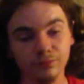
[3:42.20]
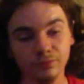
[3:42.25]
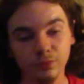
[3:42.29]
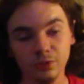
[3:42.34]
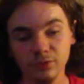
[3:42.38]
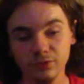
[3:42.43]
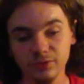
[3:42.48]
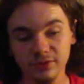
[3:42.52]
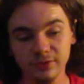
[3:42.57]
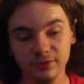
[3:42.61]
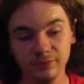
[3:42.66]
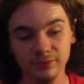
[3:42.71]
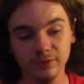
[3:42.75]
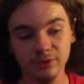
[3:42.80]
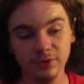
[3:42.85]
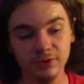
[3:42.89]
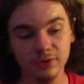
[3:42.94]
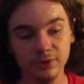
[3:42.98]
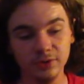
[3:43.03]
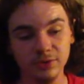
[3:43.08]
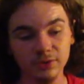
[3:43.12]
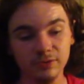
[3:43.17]
what was it
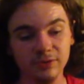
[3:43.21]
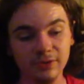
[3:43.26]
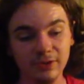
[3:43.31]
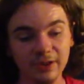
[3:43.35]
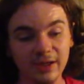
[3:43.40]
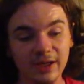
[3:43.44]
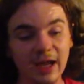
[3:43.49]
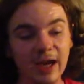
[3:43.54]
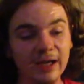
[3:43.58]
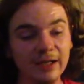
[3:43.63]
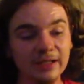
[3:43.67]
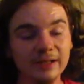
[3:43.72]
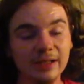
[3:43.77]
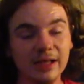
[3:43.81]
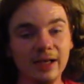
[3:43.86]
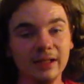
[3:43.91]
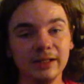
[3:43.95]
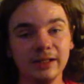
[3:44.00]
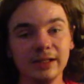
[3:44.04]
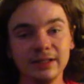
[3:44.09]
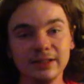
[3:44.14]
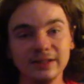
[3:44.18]
called,
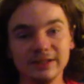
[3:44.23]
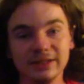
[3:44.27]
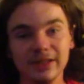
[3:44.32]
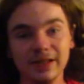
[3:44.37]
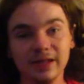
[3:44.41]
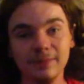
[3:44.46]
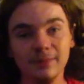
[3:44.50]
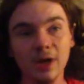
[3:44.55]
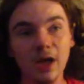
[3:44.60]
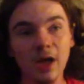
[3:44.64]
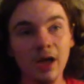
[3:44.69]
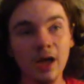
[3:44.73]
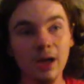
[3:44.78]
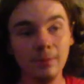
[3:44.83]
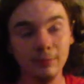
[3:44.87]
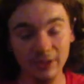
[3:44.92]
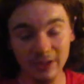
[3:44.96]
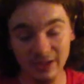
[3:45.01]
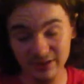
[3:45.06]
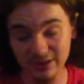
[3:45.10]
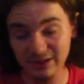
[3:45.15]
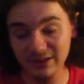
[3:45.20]
Candyland landscape
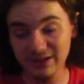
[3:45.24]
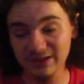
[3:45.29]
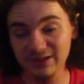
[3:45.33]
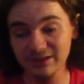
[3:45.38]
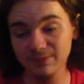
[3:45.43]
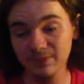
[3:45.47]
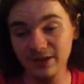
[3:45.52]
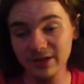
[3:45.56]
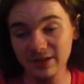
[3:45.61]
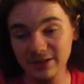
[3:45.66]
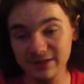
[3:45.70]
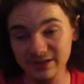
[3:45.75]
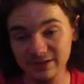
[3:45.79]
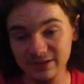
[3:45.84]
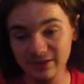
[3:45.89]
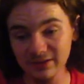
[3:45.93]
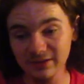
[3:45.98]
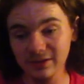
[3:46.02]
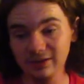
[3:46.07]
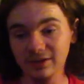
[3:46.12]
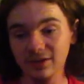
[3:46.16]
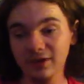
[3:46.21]
but I did spend
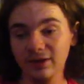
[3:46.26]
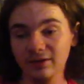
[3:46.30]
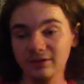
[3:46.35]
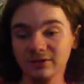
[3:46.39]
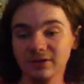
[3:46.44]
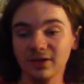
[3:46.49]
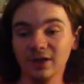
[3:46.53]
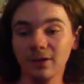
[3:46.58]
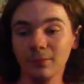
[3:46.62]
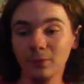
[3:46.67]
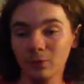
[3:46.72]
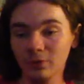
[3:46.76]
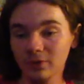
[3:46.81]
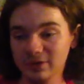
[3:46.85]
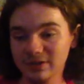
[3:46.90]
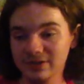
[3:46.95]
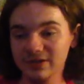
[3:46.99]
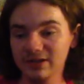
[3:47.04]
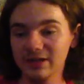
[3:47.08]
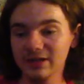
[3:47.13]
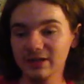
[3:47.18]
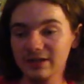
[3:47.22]
still a lot of time. I want
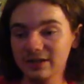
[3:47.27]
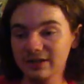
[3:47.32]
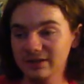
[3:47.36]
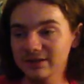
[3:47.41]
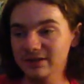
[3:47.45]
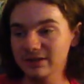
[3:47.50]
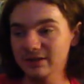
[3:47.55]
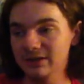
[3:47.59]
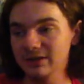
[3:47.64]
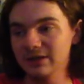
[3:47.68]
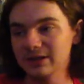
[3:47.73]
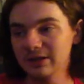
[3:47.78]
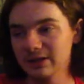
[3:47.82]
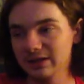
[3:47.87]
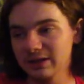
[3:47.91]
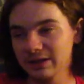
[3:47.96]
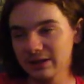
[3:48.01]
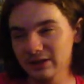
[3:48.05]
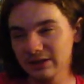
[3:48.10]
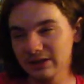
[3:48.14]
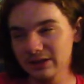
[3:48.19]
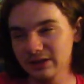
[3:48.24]
to say at least
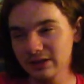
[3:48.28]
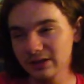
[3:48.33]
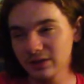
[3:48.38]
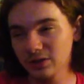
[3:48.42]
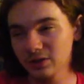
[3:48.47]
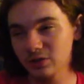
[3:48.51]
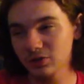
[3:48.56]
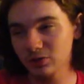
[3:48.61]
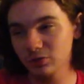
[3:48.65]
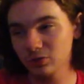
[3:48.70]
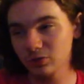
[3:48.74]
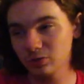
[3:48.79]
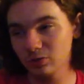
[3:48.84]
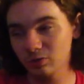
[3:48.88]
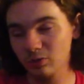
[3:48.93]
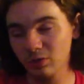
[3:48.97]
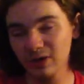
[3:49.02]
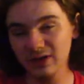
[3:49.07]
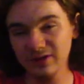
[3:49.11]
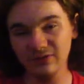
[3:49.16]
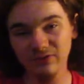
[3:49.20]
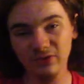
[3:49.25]

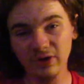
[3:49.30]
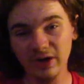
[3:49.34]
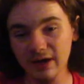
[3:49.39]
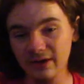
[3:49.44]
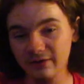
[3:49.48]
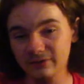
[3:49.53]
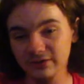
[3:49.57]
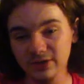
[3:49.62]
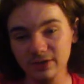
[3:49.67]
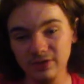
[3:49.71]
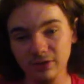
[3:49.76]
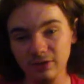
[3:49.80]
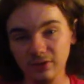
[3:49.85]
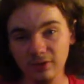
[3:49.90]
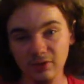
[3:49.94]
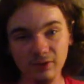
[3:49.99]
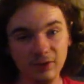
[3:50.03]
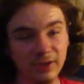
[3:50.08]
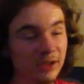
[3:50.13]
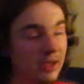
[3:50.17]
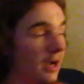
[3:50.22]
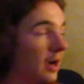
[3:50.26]
25 to
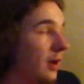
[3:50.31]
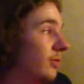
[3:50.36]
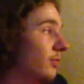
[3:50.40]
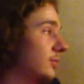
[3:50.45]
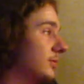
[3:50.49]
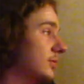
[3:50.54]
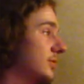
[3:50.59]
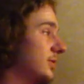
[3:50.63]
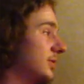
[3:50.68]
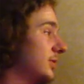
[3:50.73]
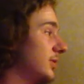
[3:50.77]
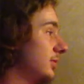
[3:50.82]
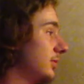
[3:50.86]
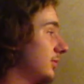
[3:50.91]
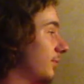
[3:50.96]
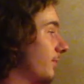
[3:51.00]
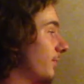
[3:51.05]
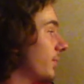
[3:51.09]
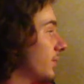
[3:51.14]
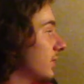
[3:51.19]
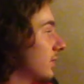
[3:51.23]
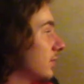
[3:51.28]
30 hours on
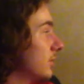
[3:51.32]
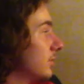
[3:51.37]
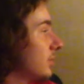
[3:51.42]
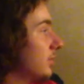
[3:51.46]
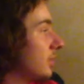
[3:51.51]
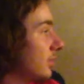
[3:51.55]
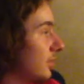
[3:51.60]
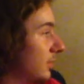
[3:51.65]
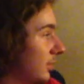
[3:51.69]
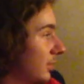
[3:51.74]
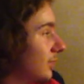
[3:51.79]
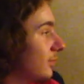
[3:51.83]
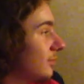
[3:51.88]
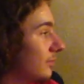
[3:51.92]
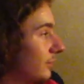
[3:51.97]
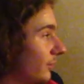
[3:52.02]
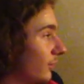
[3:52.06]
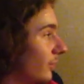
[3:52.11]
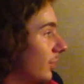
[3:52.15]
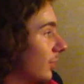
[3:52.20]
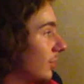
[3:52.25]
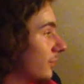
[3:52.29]
the
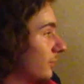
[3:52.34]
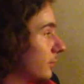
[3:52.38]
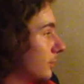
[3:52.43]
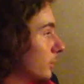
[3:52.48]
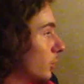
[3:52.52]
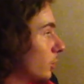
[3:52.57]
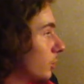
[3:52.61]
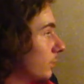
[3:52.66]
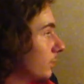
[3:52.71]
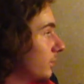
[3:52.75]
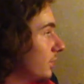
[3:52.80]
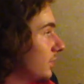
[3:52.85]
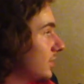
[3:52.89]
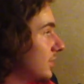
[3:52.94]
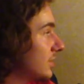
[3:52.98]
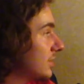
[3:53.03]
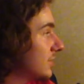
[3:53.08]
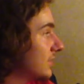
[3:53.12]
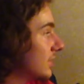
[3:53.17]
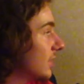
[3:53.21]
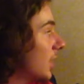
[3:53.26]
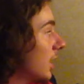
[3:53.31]
Far From Home
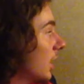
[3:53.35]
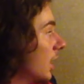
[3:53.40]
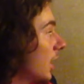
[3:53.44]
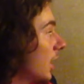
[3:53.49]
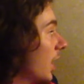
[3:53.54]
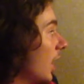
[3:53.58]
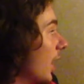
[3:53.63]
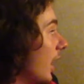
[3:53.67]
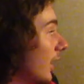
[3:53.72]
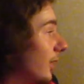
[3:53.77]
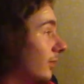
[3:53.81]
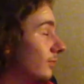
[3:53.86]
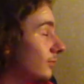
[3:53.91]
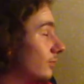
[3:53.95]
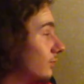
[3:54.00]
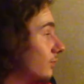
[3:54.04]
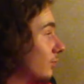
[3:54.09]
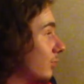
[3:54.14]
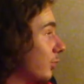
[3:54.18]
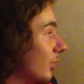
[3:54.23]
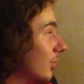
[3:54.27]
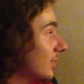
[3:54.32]
piece. I
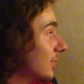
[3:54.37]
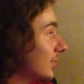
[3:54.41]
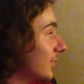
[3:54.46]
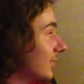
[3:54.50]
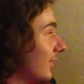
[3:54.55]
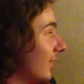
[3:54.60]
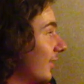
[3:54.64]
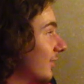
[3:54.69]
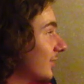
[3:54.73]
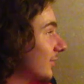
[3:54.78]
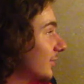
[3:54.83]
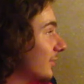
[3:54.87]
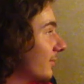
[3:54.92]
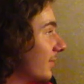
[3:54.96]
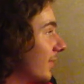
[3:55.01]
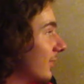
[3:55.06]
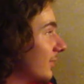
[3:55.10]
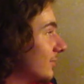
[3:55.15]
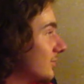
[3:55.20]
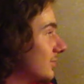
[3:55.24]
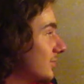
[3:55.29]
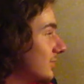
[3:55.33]
worked a lot on the
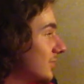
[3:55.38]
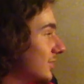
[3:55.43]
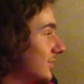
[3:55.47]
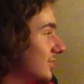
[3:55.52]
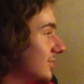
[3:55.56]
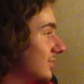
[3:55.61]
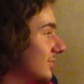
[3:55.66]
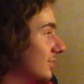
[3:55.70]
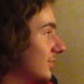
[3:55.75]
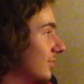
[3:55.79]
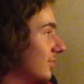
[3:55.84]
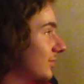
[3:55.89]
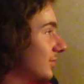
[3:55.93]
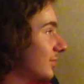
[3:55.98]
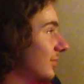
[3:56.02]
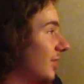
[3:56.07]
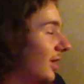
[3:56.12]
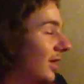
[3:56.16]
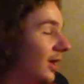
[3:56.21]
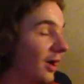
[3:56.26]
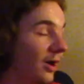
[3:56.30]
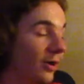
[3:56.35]
mountains. I started
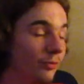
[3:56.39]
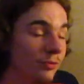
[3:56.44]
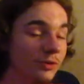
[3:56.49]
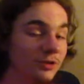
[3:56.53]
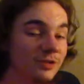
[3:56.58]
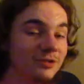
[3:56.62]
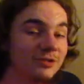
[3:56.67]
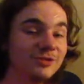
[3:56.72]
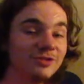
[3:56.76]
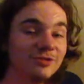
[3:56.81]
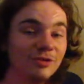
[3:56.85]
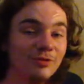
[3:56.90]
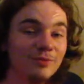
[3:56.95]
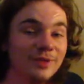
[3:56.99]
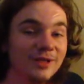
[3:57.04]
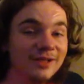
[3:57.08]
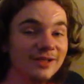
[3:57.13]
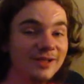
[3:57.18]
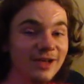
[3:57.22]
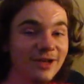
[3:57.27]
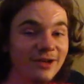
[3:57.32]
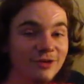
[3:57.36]
I worked in so
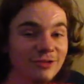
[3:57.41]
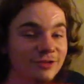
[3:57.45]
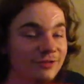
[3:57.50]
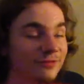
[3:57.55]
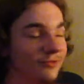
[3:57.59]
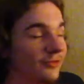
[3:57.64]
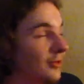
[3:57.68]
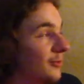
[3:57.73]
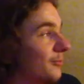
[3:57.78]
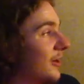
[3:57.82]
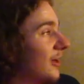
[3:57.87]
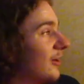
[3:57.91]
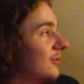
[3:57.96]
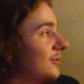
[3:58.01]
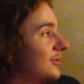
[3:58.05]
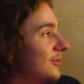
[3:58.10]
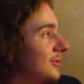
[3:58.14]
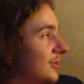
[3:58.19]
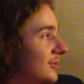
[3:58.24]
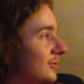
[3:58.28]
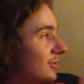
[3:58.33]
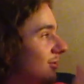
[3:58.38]
many layers for the
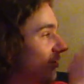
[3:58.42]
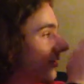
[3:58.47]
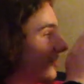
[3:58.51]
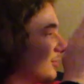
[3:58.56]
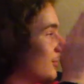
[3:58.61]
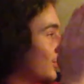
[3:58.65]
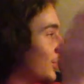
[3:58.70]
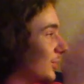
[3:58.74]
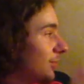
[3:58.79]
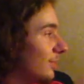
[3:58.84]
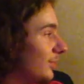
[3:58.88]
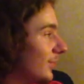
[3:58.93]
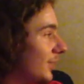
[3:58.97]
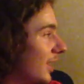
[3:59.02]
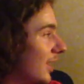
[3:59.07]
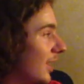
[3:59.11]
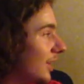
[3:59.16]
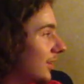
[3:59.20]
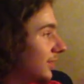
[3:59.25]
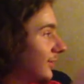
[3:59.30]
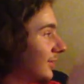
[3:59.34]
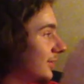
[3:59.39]
mountains. I started them all
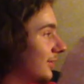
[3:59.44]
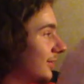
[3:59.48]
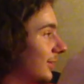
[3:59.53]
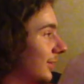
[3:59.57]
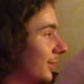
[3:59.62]
black and then